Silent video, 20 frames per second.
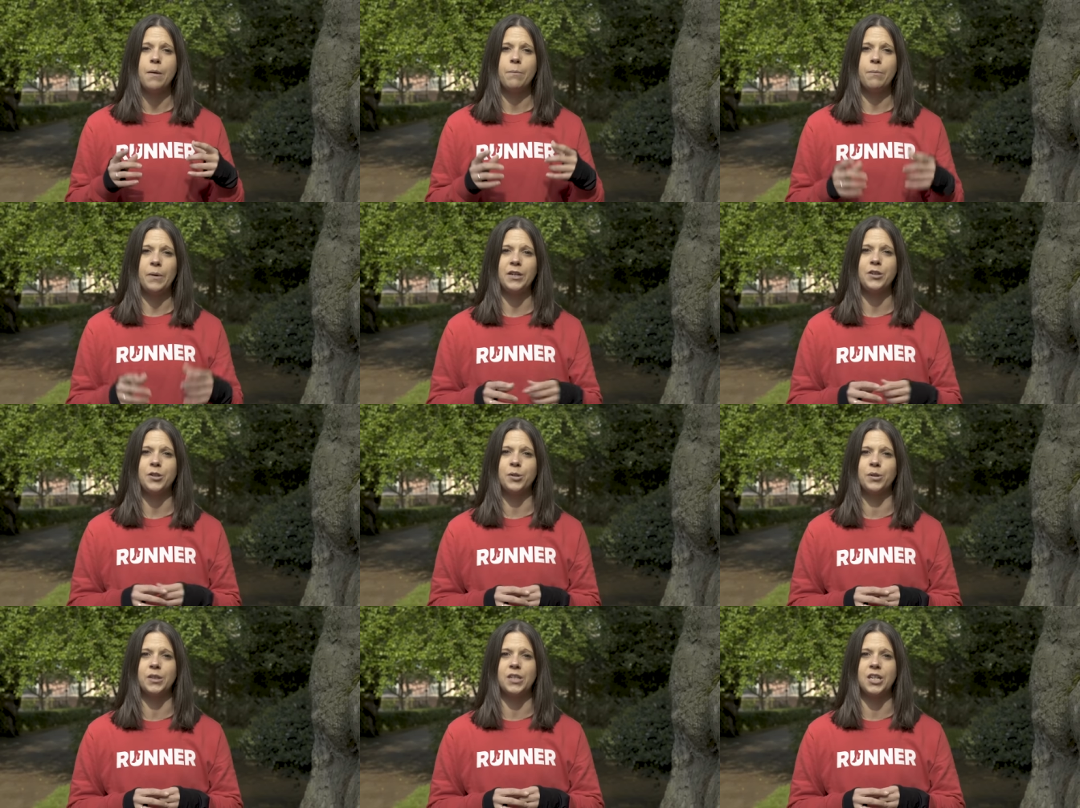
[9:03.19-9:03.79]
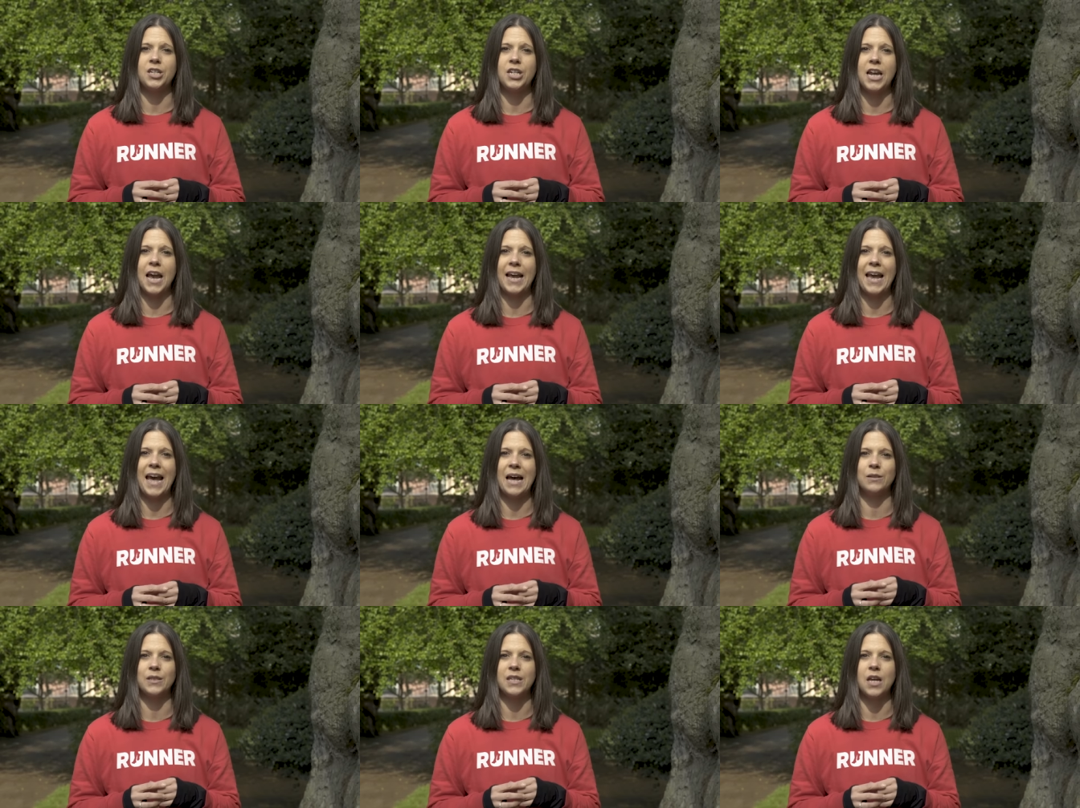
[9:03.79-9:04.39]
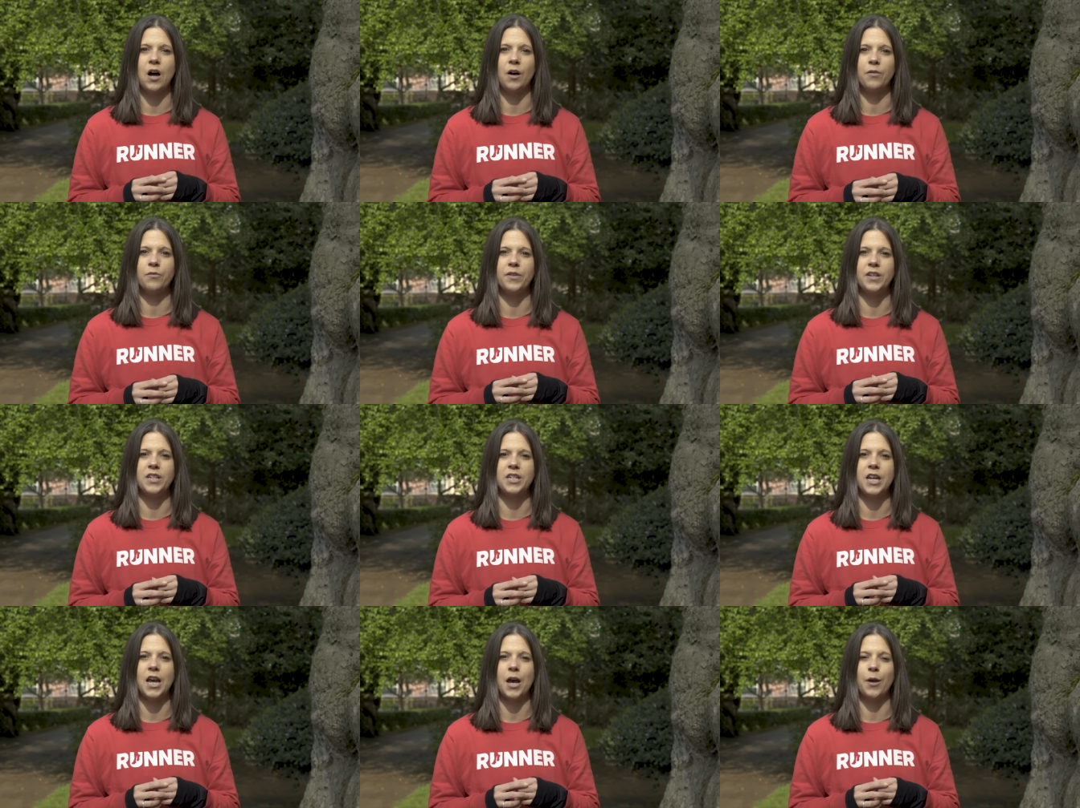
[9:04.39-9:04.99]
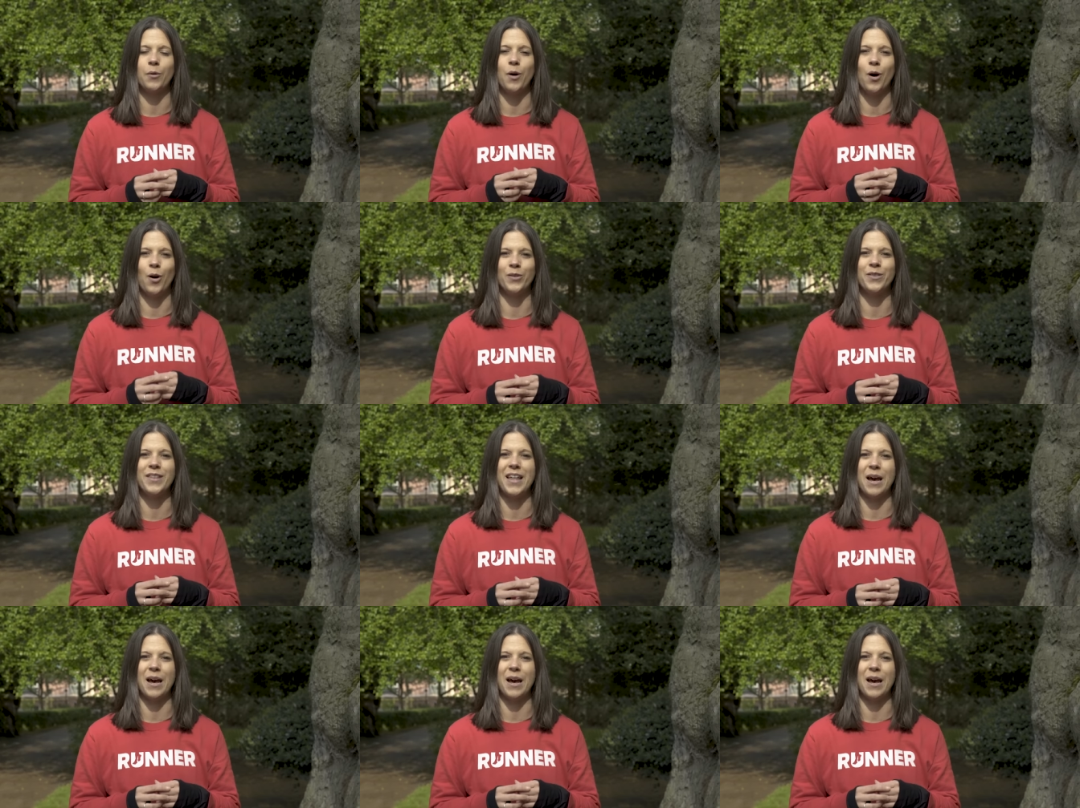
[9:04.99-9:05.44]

be sure to check out our video on